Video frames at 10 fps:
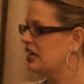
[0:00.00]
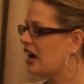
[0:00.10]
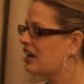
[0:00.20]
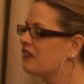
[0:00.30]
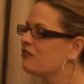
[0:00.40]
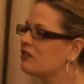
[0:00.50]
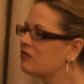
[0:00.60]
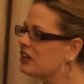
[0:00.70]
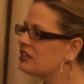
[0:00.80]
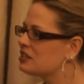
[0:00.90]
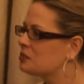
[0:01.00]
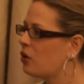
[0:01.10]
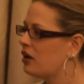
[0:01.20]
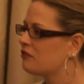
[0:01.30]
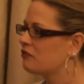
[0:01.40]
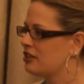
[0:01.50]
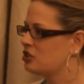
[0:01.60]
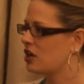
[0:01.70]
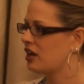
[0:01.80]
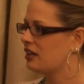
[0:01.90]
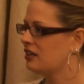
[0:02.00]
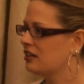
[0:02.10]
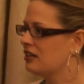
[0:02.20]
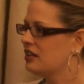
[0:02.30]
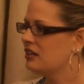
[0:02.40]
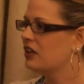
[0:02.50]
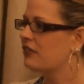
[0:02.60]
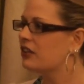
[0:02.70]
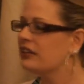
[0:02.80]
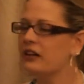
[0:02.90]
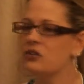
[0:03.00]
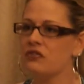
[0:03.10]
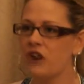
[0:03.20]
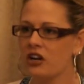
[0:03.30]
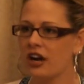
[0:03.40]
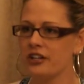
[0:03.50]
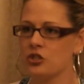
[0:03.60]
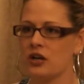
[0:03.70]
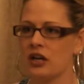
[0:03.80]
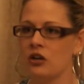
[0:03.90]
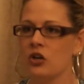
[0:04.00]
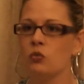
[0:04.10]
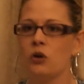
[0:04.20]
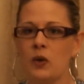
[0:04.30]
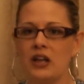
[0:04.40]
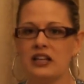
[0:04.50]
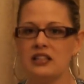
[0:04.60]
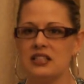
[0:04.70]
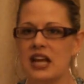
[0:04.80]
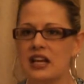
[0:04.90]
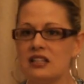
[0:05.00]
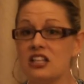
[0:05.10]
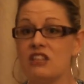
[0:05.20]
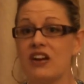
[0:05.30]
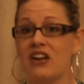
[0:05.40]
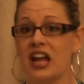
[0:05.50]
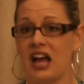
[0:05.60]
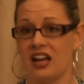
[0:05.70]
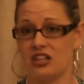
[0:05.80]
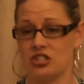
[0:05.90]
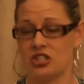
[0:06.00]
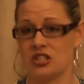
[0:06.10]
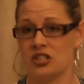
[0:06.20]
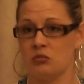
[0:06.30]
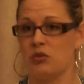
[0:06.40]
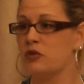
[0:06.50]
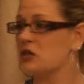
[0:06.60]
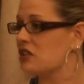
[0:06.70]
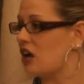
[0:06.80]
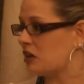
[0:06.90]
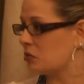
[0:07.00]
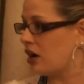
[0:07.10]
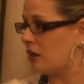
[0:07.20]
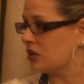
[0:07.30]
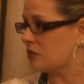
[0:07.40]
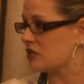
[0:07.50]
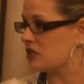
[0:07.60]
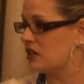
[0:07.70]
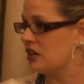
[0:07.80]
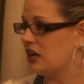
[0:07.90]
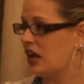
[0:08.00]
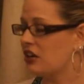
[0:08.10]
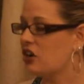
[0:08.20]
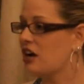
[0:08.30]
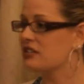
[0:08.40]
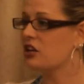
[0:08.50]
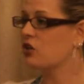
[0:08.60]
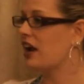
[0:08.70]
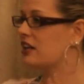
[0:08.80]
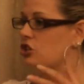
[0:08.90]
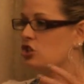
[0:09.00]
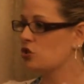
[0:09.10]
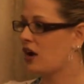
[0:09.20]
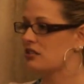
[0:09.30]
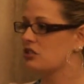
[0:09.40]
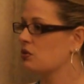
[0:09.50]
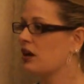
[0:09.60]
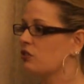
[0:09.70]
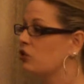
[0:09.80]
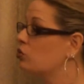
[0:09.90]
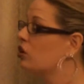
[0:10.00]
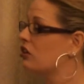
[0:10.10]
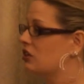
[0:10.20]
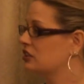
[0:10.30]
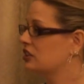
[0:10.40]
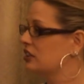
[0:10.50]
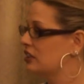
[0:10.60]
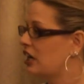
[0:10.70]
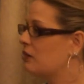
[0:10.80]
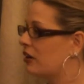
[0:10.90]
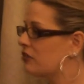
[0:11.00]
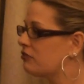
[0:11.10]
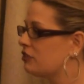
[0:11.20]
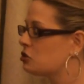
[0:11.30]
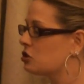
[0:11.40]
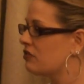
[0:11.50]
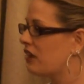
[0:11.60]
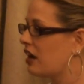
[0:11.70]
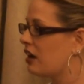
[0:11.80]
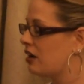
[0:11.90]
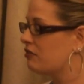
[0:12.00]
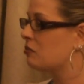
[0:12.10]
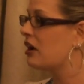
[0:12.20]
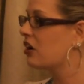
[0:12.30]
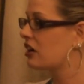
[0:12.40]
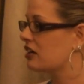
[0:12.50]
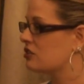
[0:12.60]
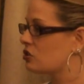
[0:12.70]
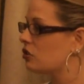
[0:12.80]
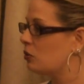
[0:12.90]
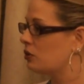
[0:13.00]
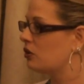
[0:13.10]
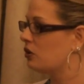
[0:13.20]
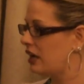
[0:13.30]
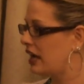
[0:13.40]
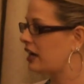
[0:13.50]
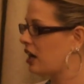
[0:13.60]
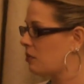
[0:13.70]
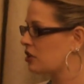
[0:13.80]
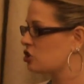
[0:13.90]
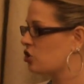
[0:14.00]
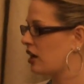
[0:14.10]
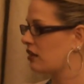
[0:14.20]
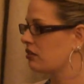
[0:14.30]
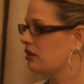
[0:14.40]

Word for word: And I felt very disappointed and frustrated that the leaders of our country were willing to take it to the very edge before solving problems and causing great stress throughout the world about the future of, of America's global economic strength.